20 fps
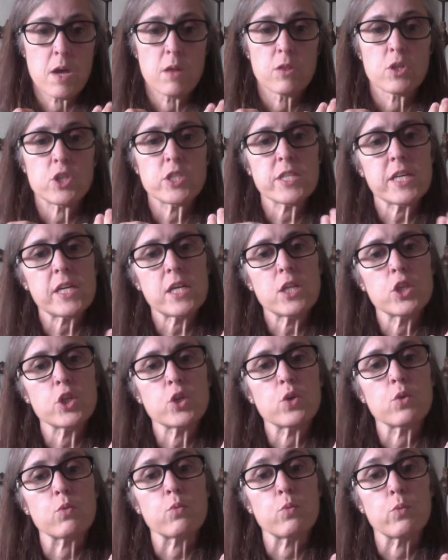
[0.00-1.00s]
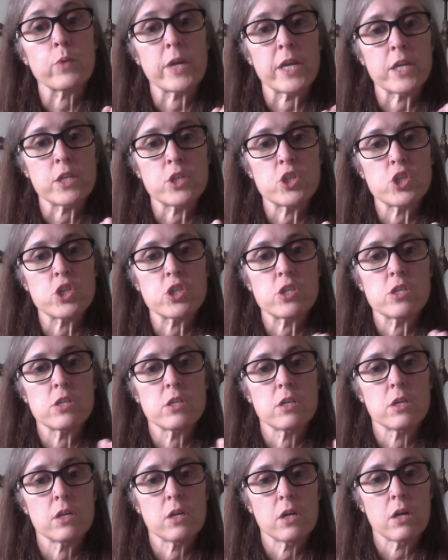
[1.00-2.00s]
There's like a little ridge
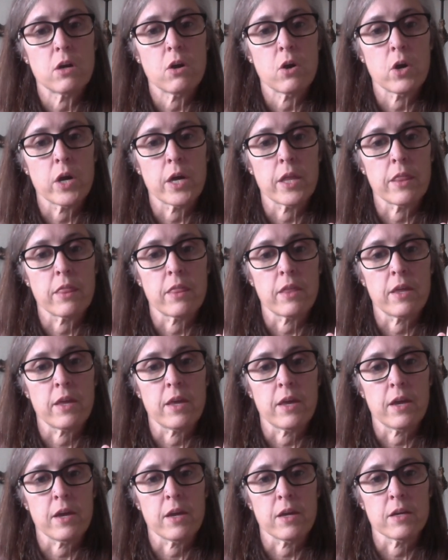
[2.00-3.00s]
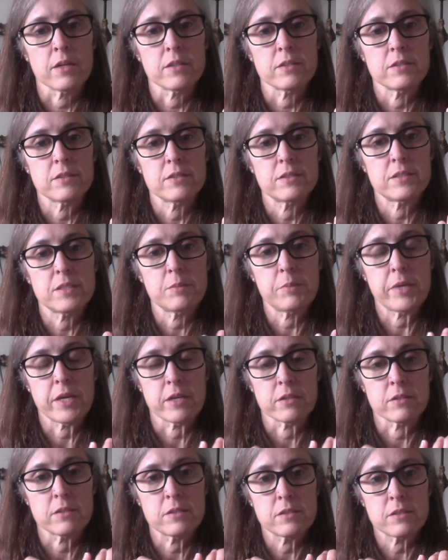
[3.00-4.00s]
on the
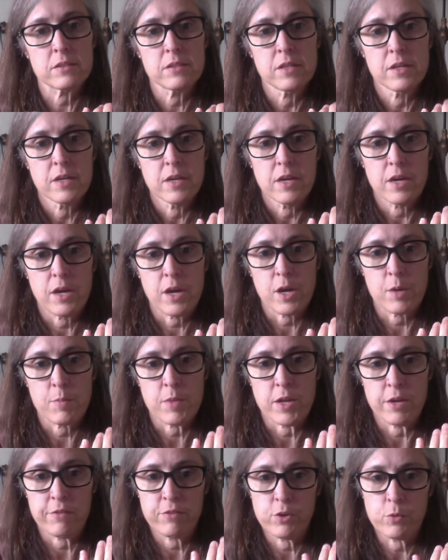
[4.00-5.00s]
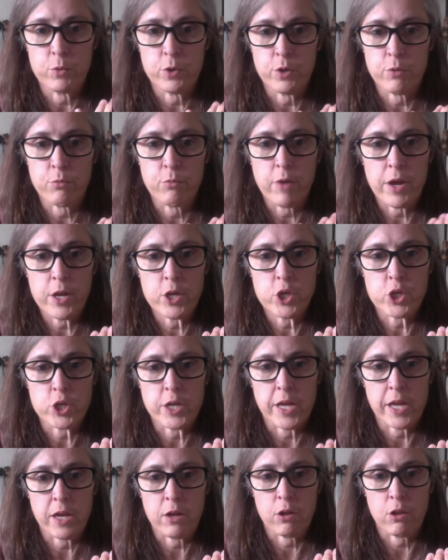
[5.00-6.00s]
DPNs, and that if you were to run your
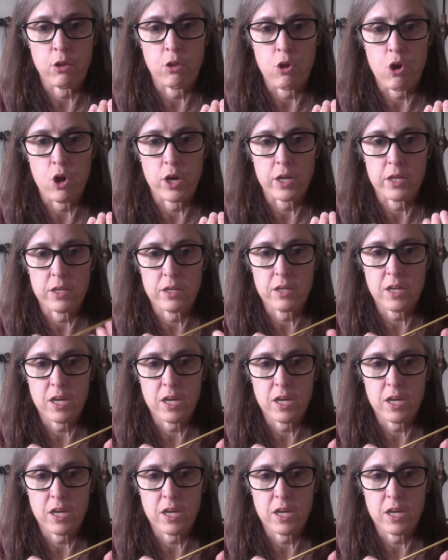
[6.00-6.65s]
nail along it,